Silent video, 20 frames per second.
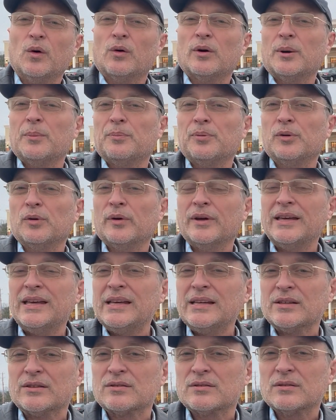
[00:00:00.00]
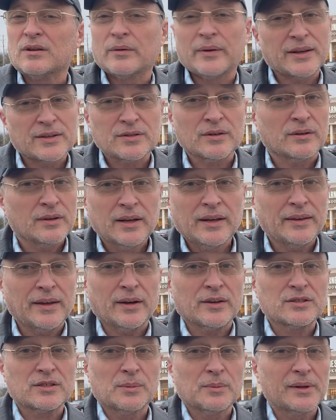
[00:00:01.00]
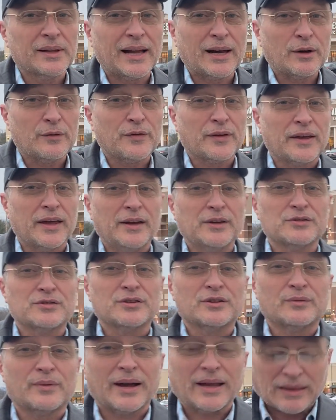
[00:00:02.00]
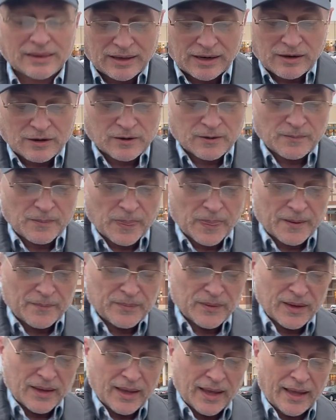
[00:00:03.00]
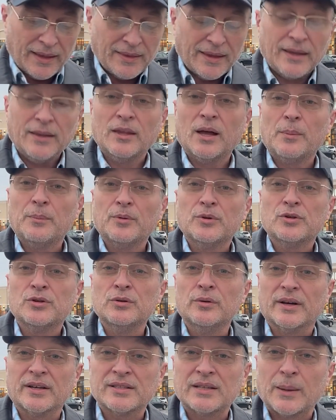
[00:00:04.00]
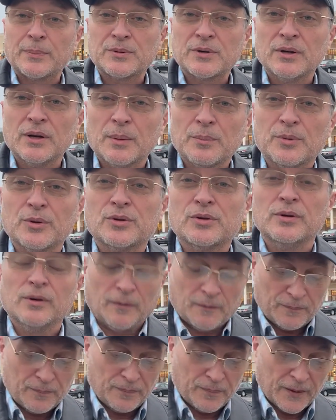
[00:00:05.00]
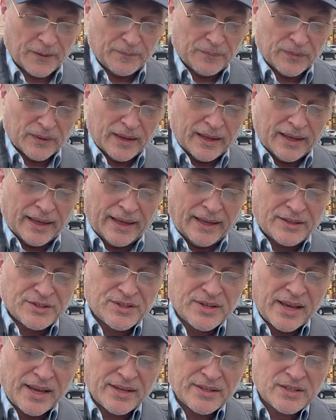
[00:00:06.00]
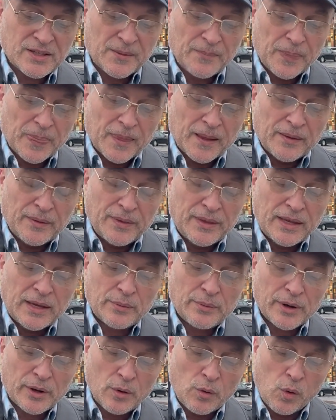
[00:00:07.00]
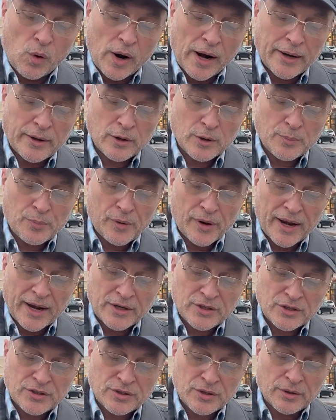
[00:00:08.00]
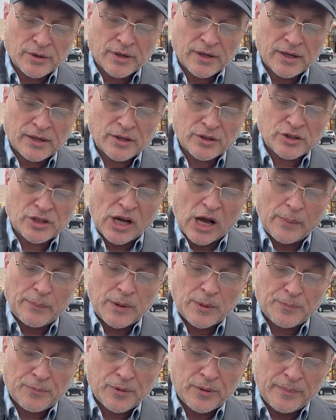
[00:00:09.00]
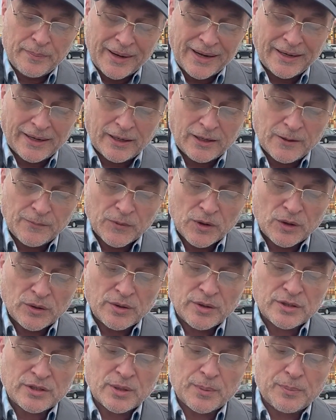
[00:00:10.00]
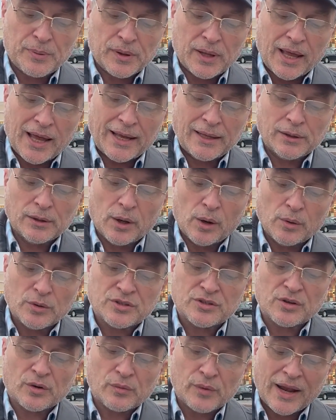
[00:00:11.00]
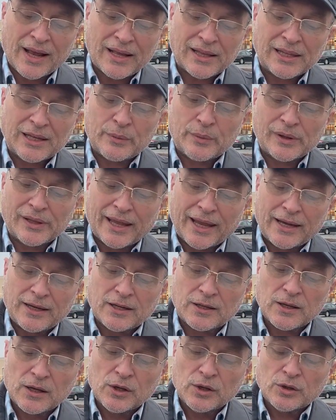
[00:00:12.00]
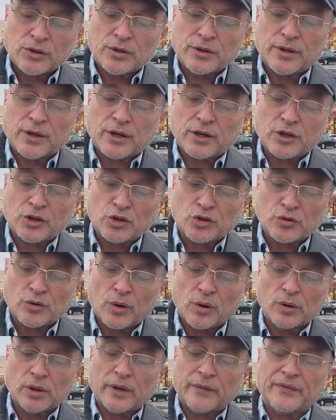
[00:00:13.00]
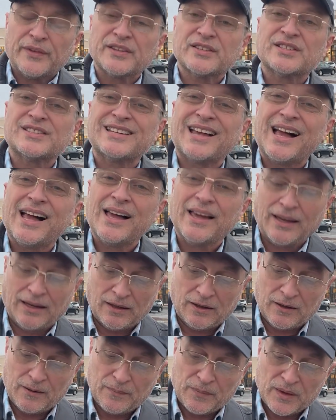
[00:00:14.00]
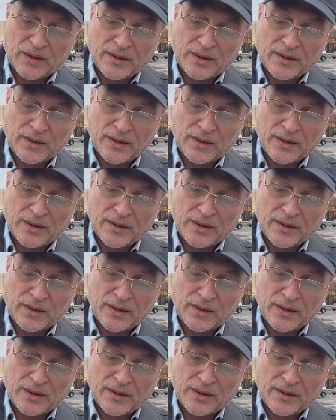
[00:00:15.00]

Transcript: or employees. All right, so there's some clarification right there. And then number two, exception number two, it says the required branch circuit shall be permitted to supply loads directly related to the control of the sign,